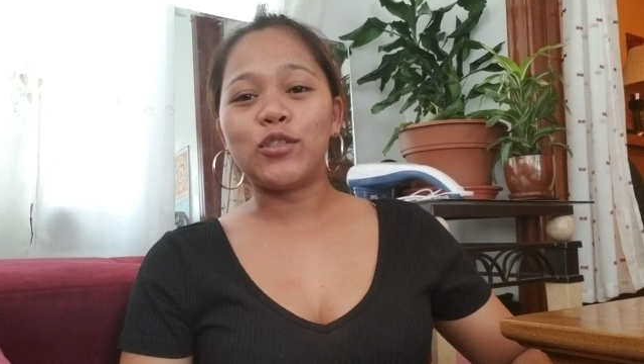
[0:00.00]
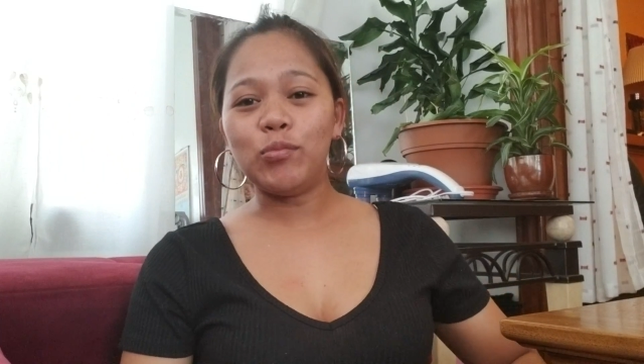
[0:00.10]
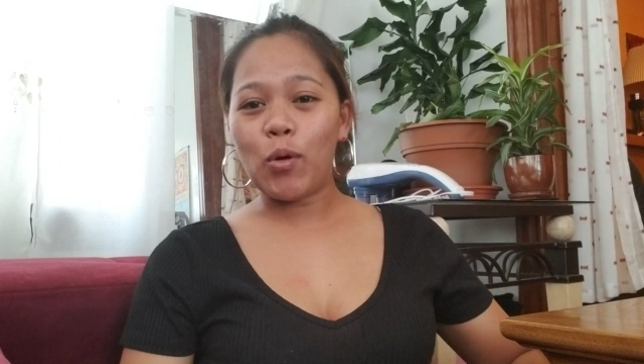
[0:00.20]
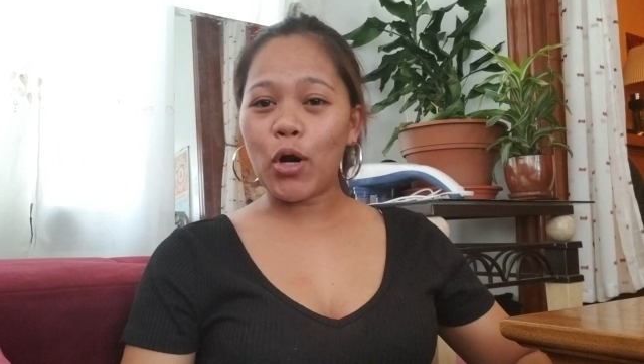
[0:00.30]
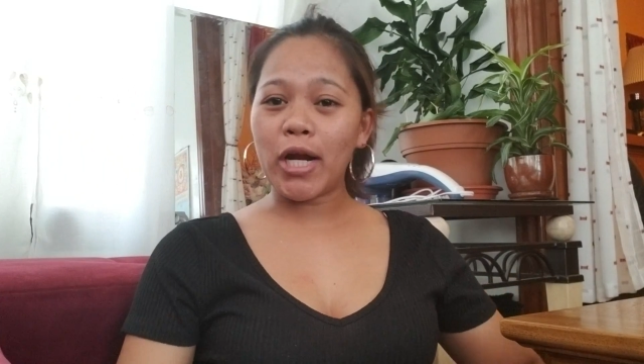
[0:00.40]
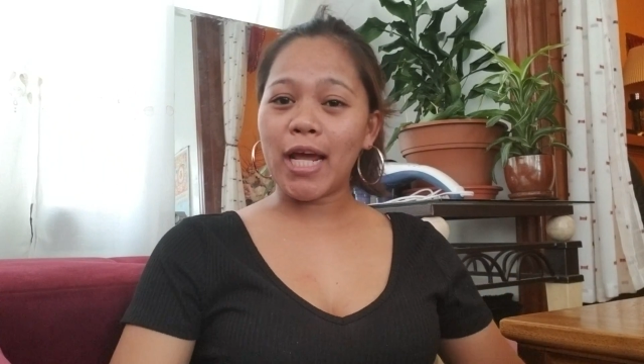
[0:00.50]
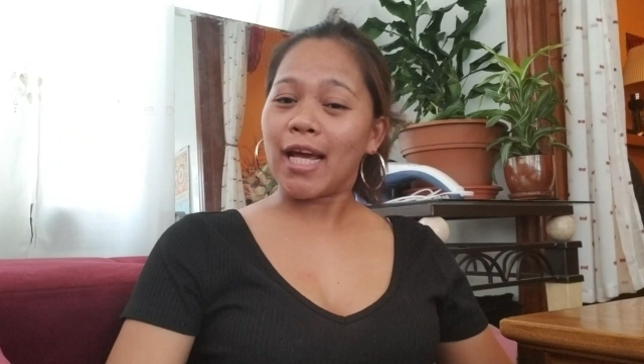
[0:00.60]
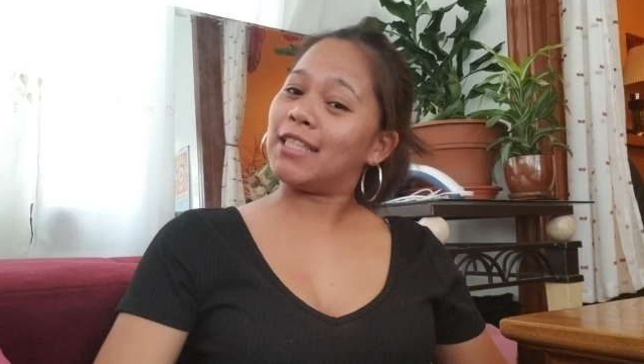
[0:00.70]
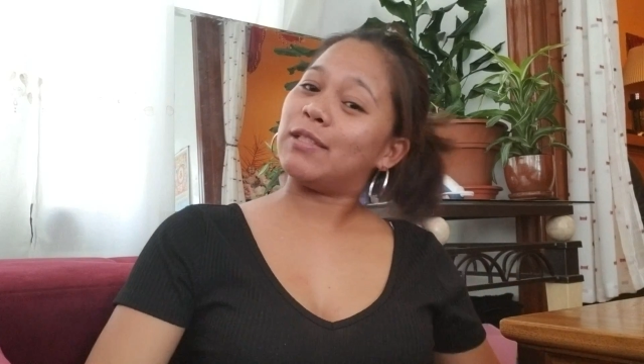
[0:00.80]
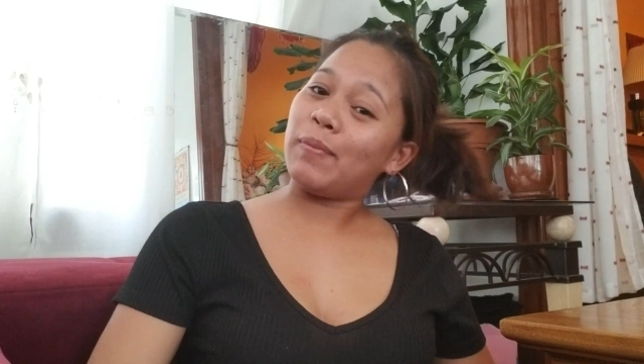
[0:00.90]
morning,
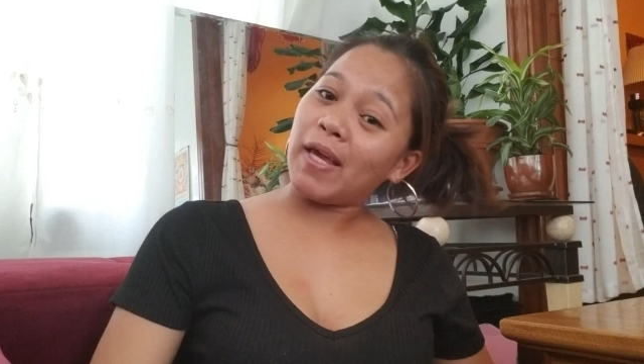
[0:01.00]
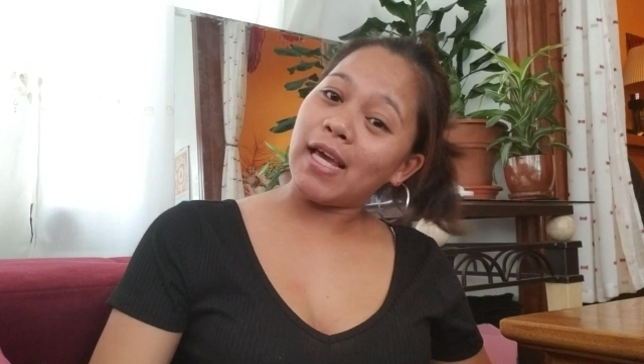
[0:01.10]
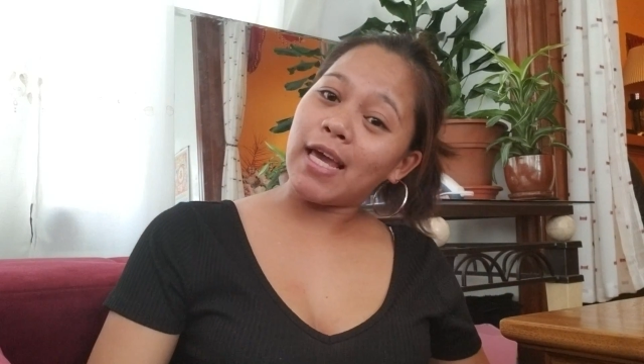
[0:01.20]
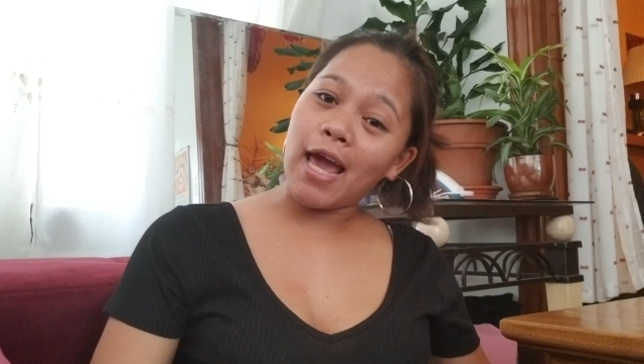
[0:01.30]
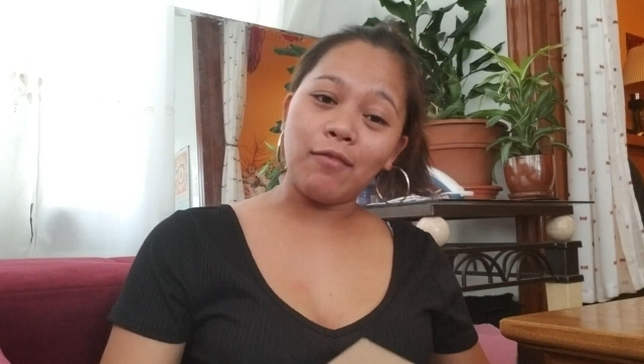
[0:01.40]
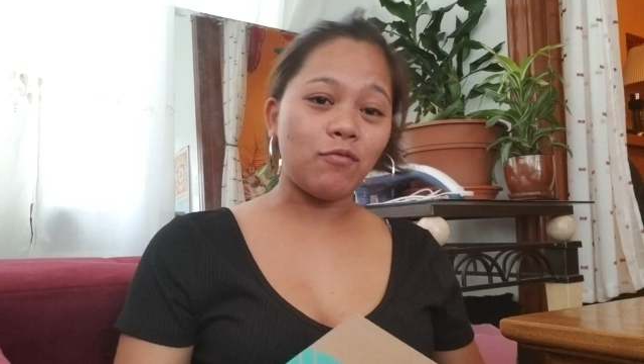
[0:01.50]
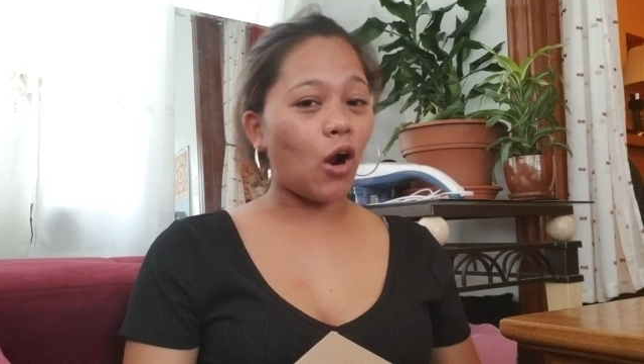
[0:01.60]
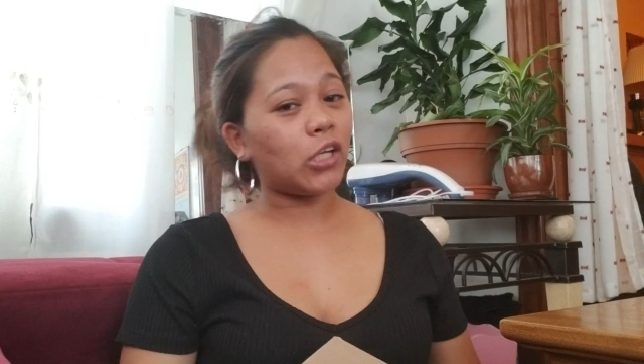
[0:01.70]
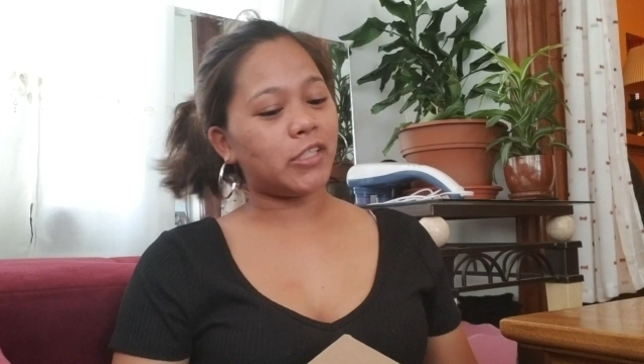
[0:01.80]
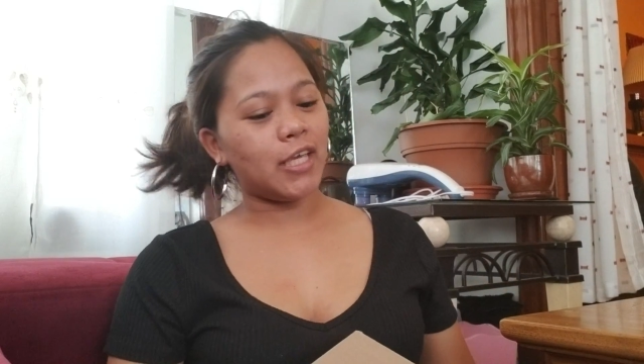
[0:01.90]
it's me again,
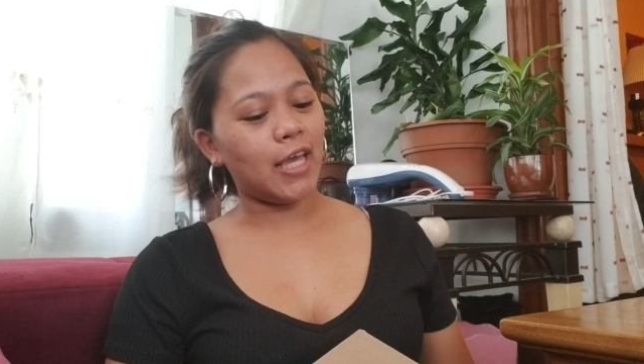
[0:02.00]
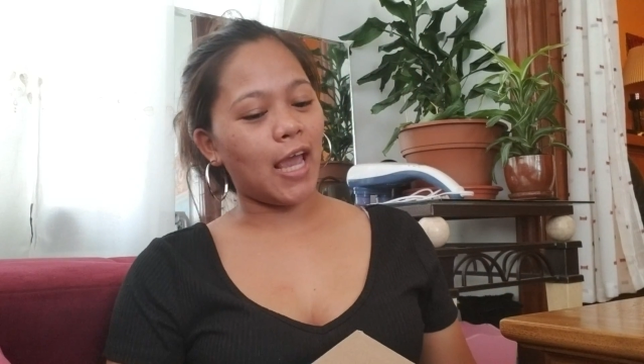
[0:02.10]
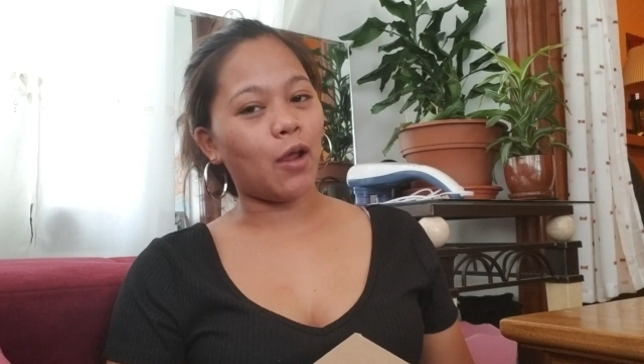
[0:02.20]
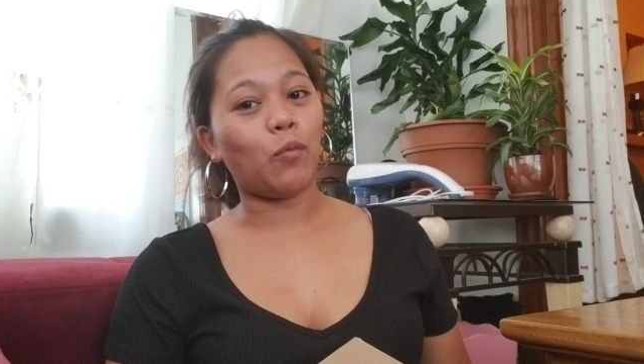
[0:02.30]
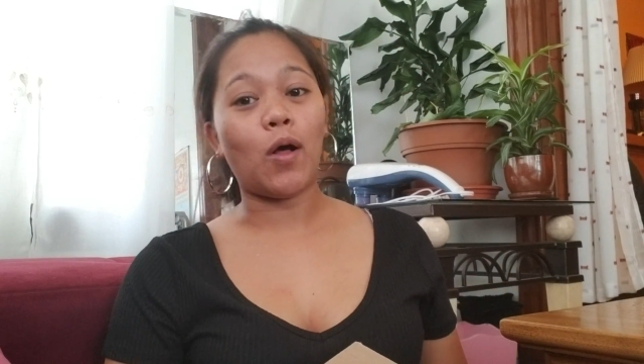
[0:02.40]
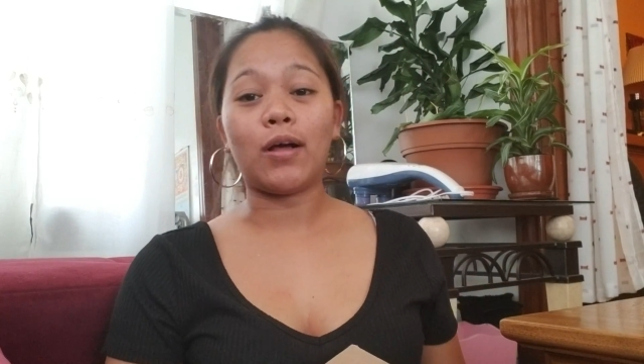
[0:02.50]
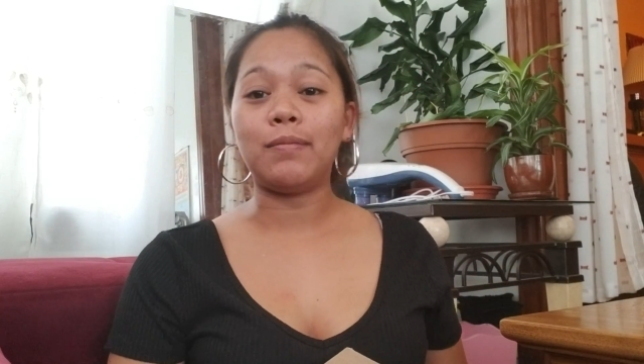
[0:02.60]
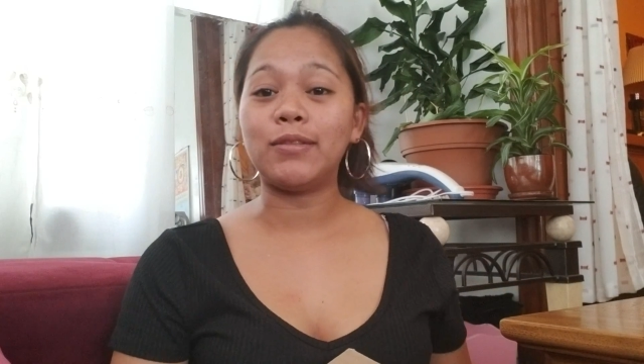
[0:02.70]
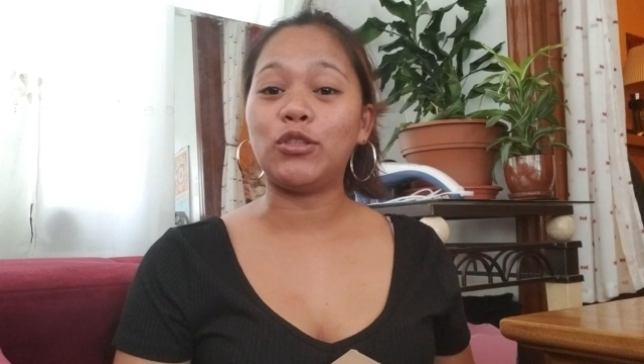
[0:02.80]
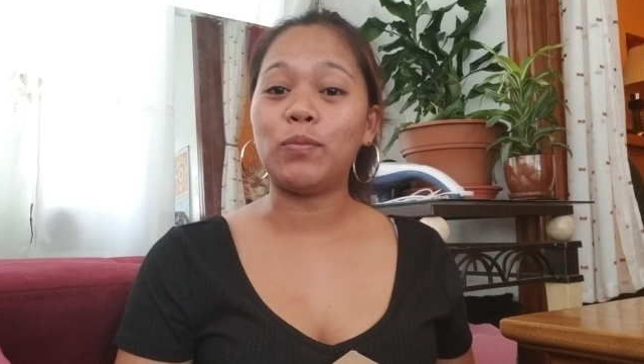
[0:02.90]
Roxy, and
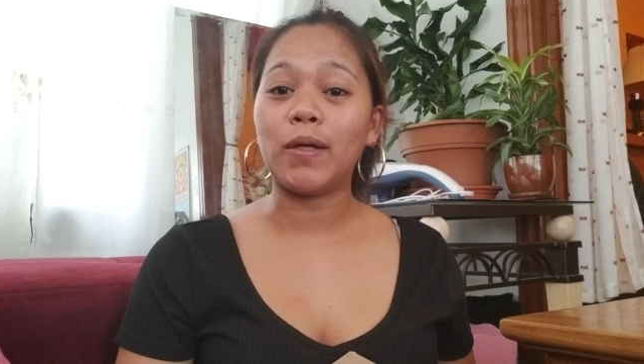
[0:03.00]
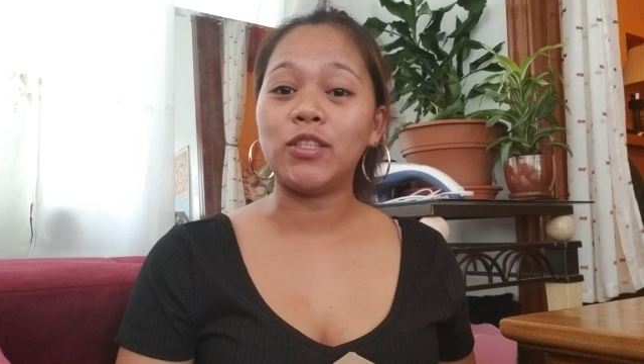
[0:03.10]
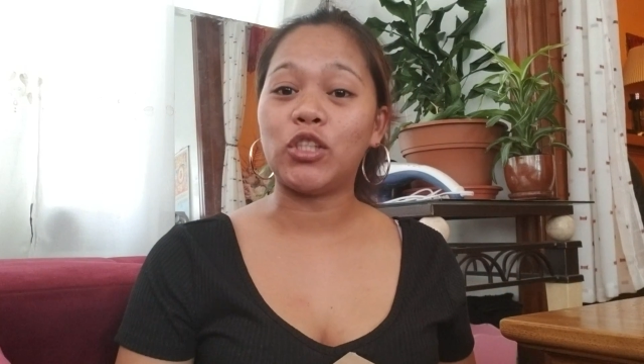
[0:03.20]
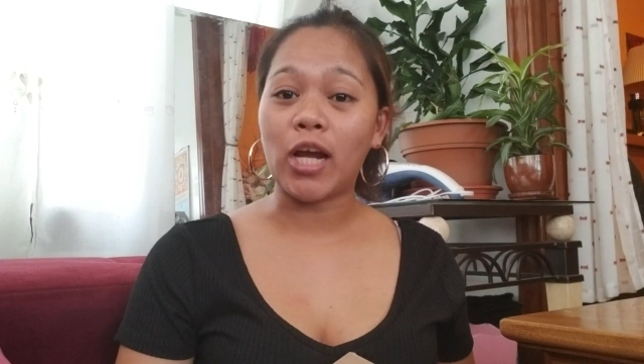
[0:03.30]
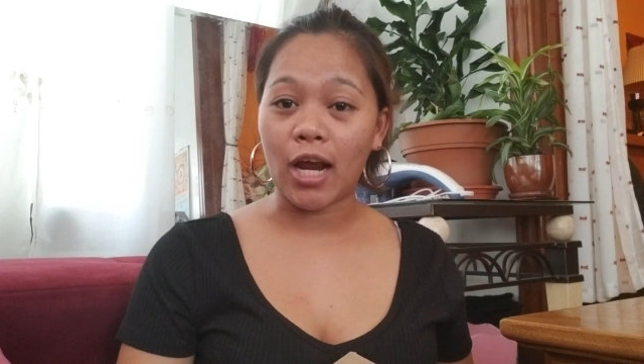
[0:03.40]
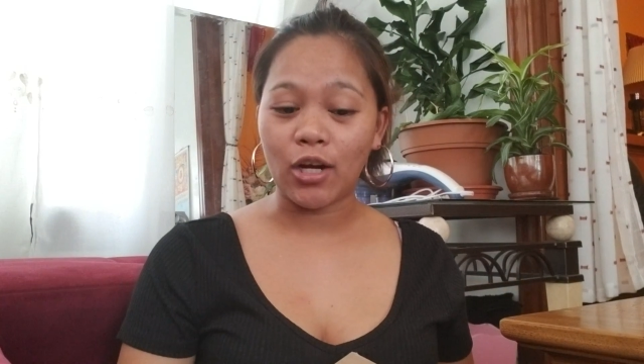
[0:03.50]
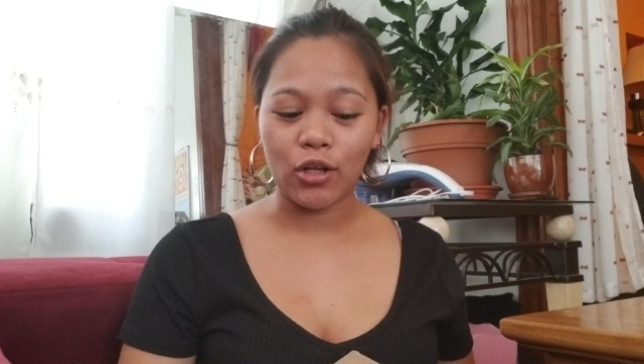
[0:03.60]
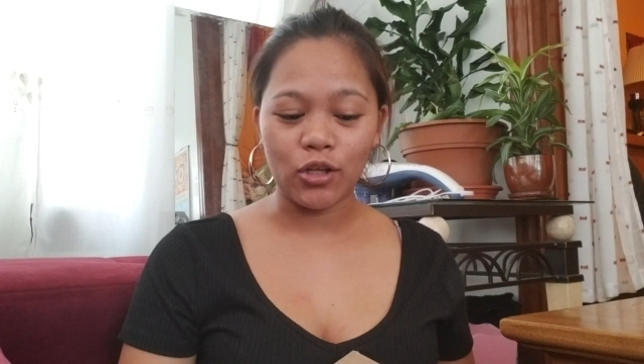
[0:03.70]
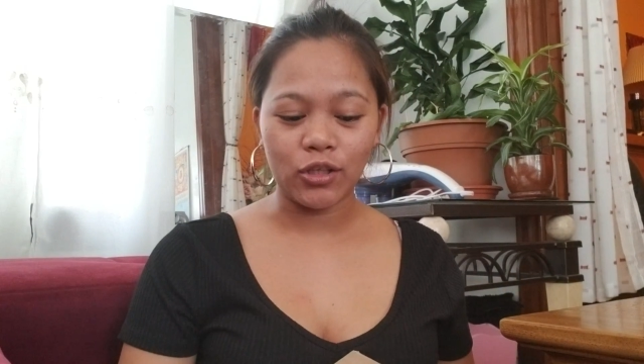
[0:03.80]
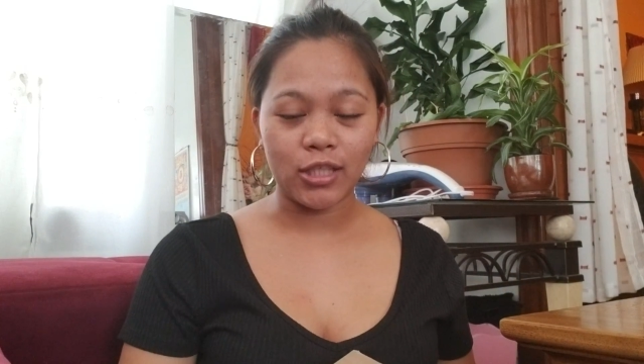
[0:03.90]
welcome to my
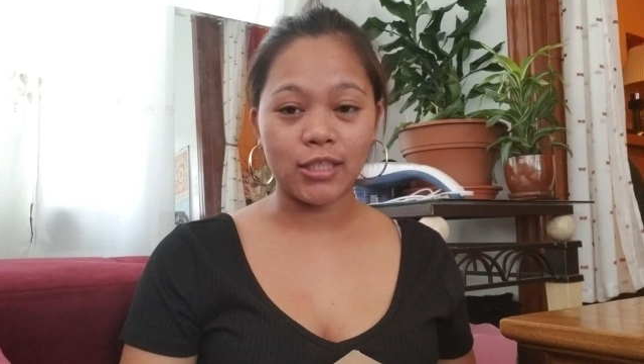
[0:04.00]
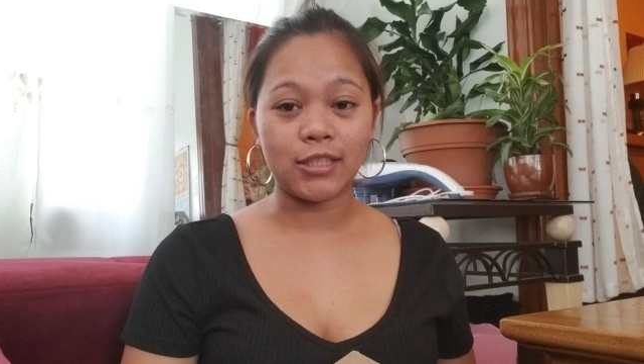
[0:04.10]
channel.